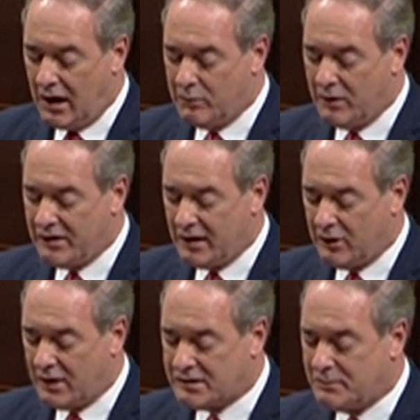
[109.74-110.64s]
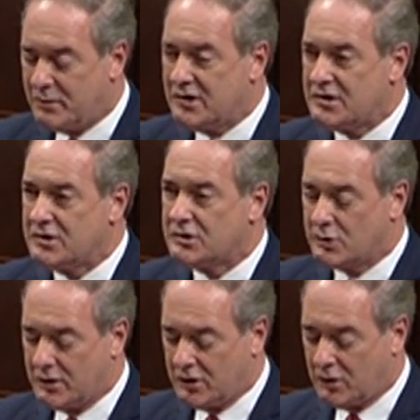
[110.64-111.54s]
And when they lost business
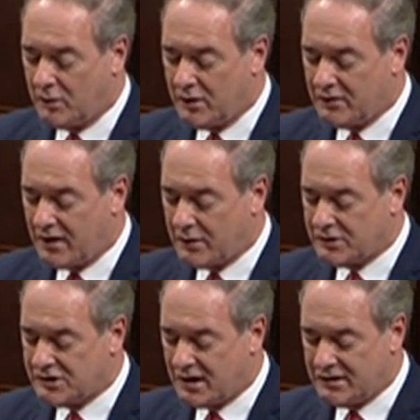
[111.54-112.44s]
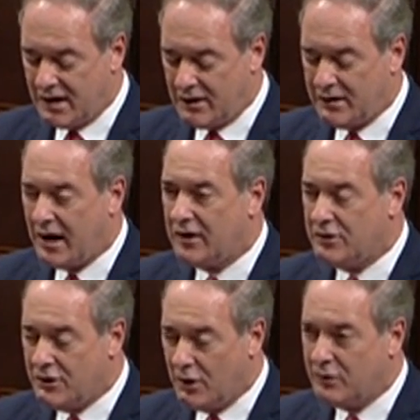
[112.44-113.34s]
during the coronavirus shutdown at
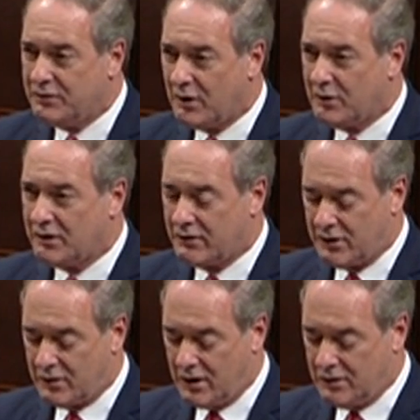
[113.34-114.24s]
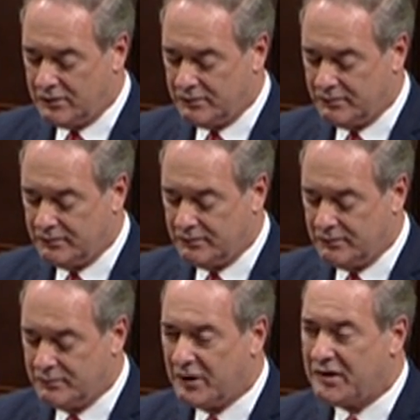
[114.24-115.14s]
no fault of their own.
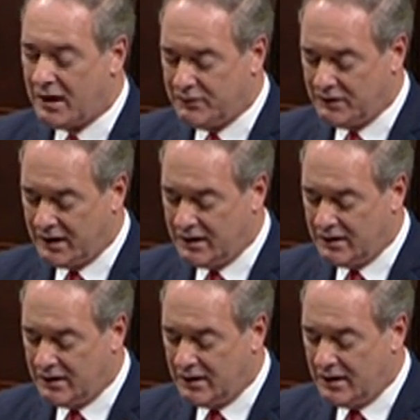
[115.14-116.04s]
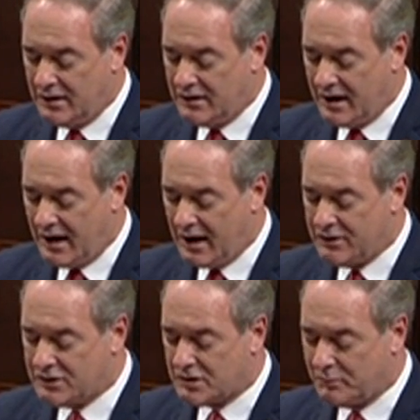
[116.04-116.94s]
But thankfully, they had
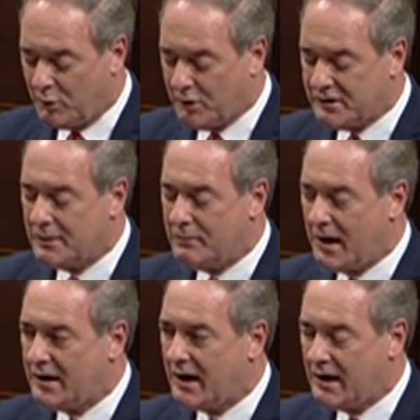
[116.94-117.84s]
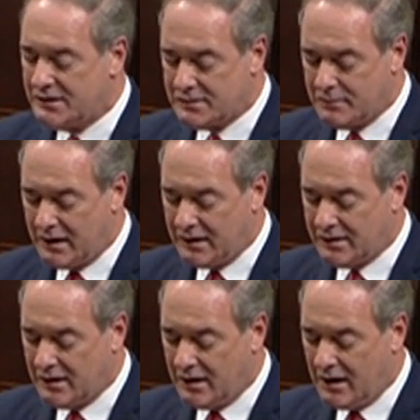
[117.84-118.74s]
the support to make ends meet,
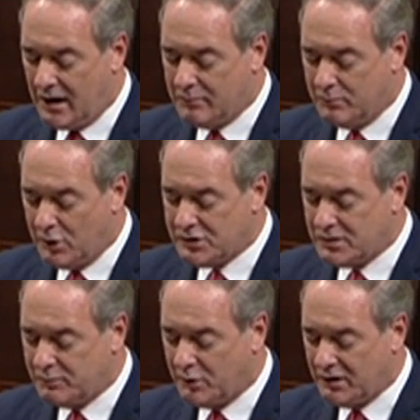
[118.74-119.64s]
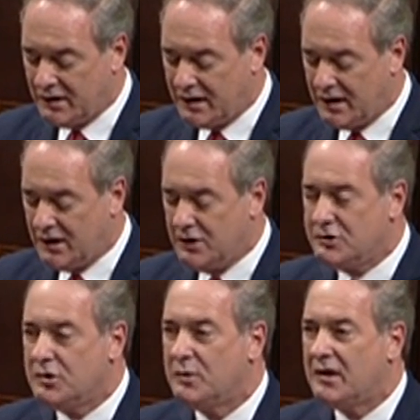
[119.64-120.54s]
and most importantly,
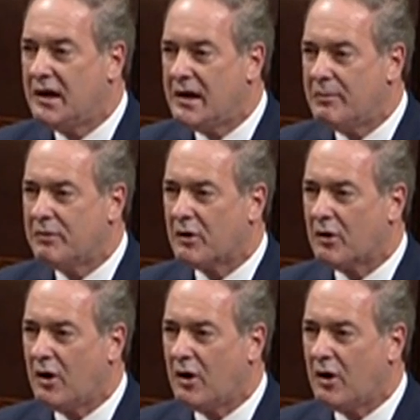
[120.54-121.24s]
to keep their